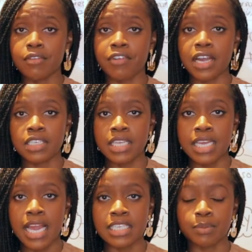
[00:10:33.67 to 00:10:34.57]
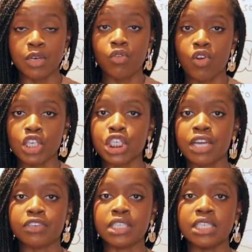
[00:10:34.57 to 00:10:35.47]
In fact, he has been crushed
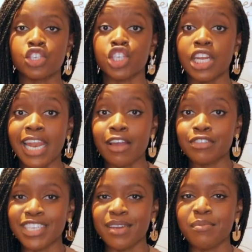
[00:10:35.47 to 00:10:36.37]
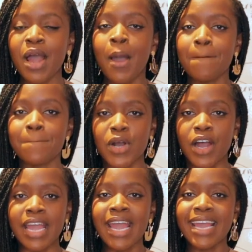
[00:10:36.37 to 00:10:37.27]
ever since she left him
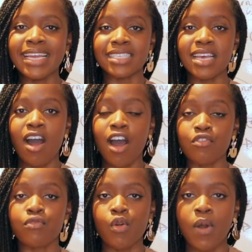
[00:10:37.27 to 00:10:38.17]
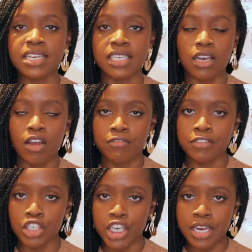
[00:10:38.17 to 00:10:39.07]
by his unrequited love
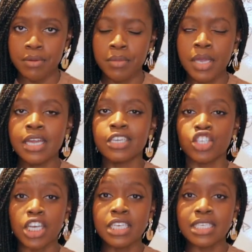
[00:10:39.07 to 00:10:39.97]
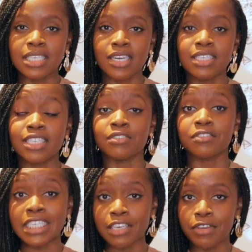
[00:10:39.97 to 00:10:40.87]
for Jane. Jane decides to
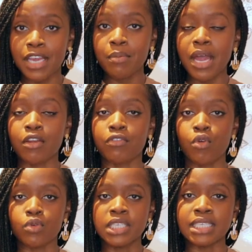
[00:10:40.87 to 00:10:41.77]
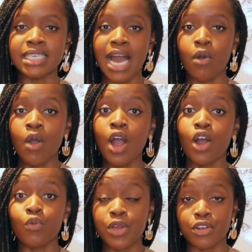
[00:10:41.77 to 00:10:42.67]
forgive him, and of course he's now
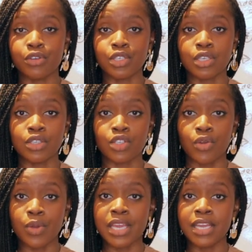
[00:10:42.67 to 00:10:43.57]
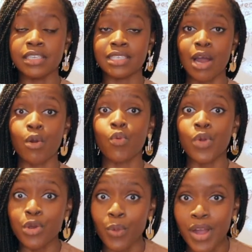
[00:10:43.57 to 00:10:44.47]
a widow, so he's now a
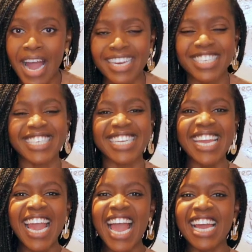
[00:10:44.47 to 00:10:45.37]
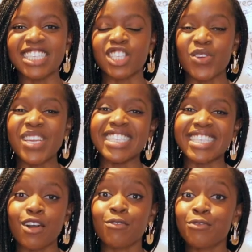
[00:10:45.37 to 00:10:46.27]
widower actually, and so he's
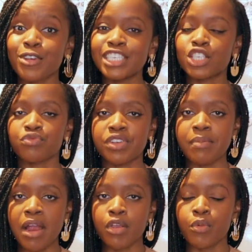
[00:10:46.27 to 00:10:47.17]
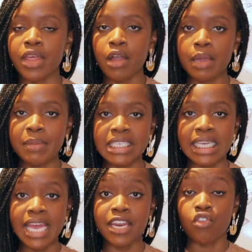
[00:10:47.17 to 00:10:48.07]
now free to remarry without
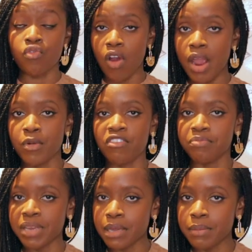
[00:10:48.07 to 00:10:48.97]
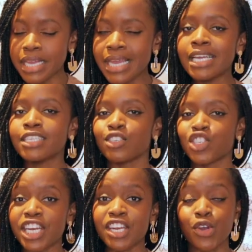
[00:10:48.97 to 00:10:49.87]
committing any crime of bigamy. So
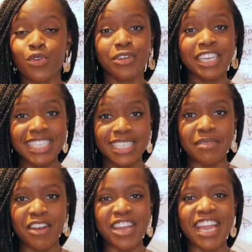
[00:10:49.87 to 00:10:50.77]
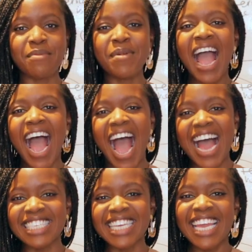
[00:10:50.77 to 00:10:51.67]
Jane agrees to marry him,
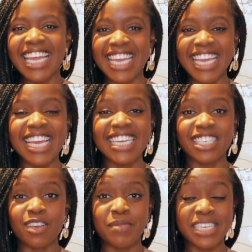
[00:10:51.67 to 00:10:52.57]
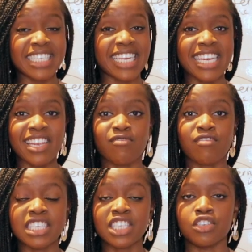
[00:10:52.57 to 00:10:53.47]
and he is basically
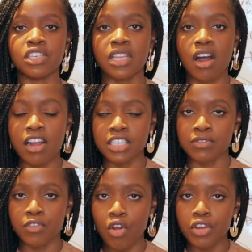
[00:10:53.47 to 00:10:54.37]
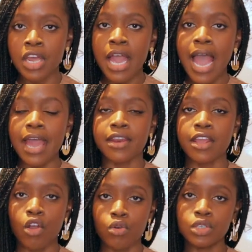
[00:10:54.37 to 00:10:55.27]
rescued in the eyes of God, and
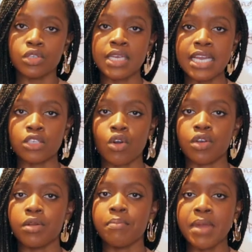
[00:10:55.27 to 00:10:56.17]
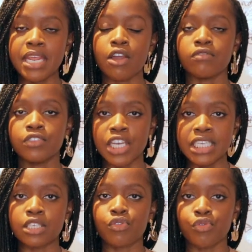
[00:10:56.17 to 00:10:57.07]
he also takes on many of
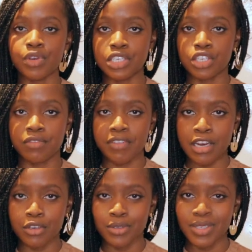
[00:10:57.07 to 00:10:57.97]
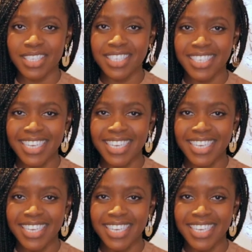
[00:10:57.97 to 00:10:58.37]
Jane's Christian values.